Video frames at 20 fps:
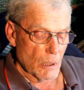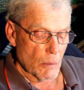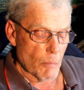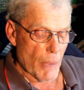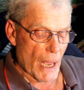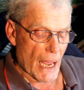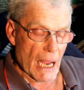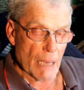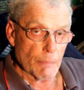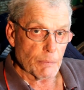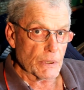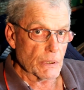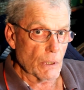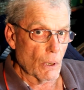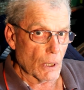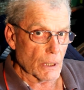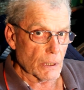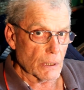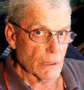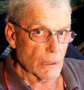Perhaps
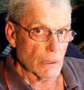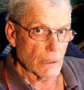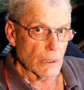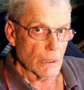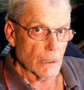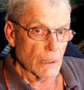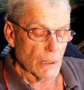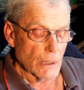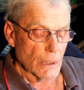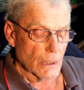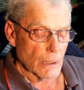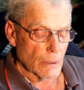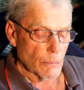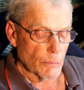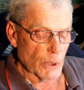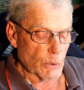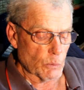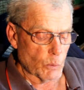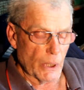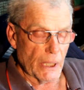not.
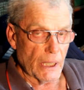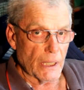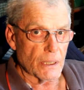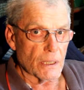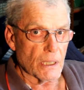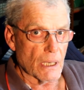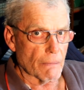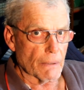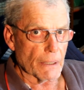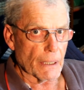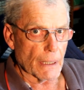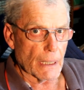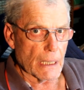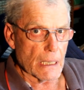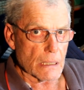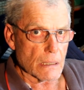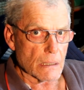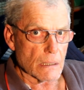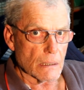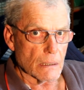But weird
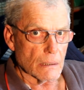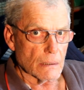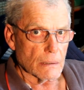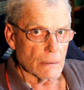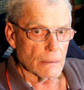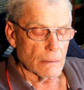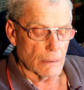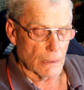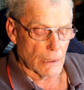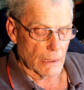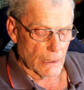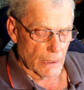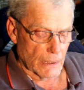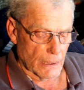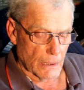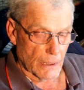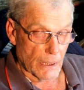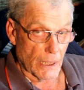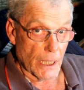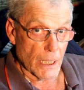nevertheless.
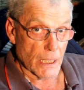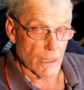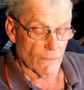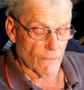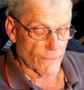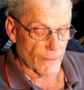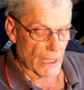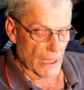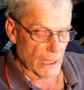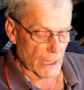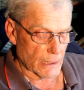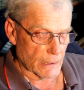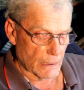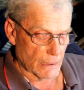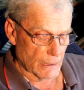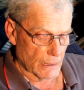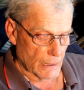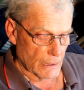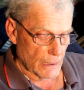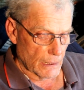He can feel it.
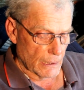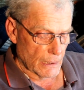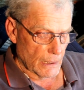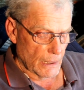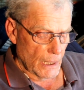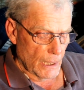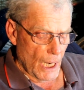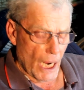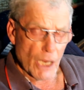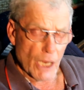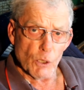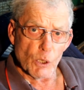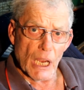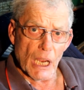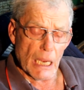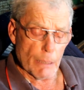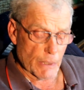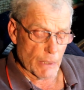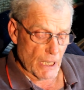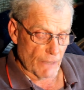Are you
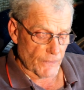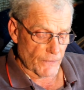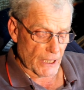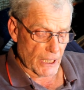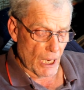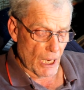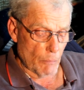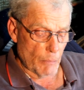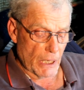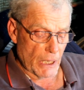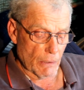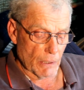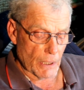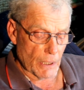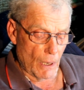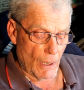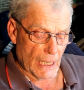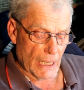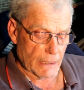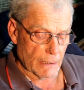game enough to come here at
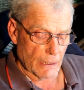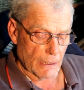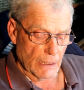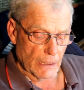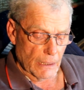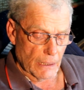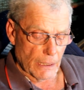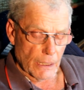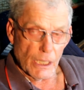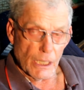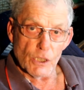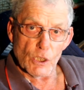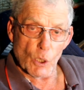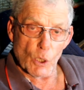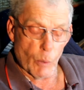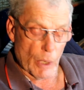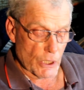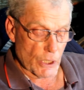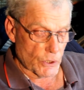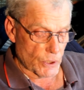night? Is a
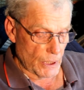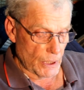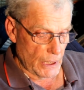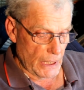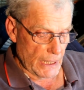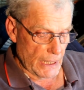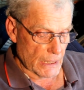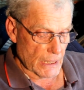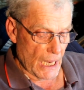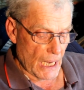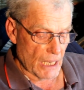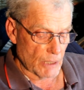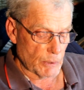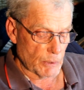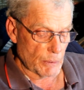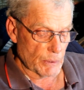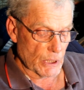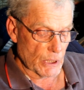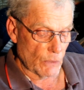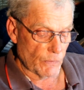question he has asked
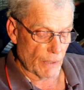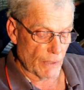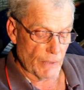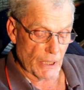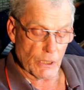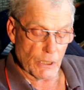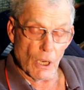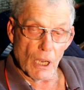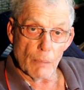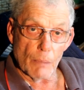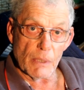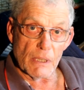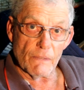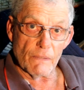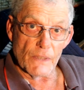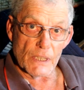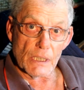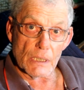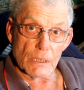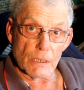himself every time he
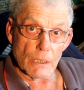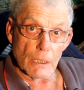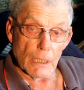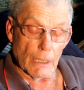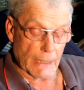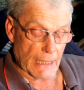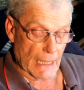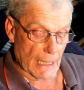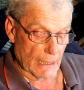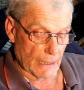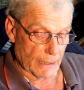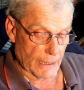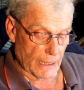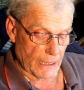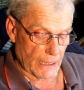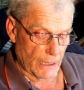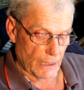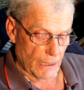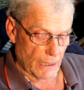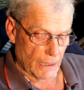visits the locality,
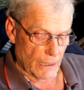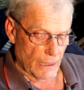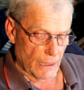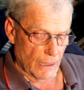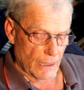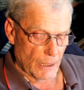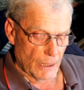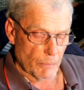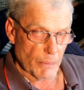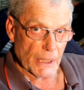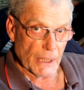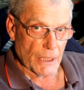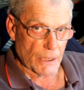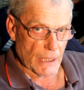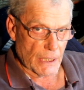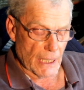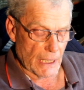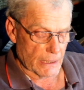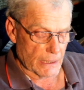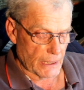but as
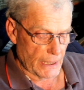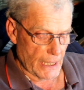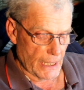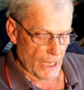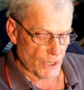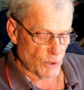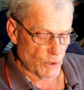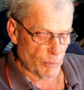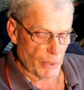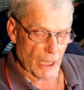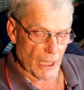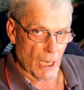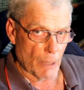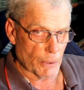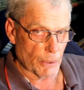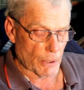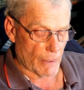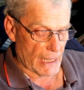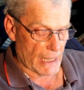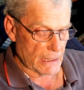yet he hasn't been able
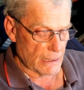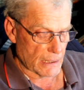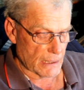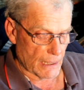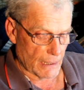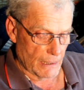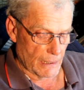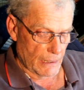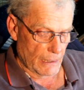to answer.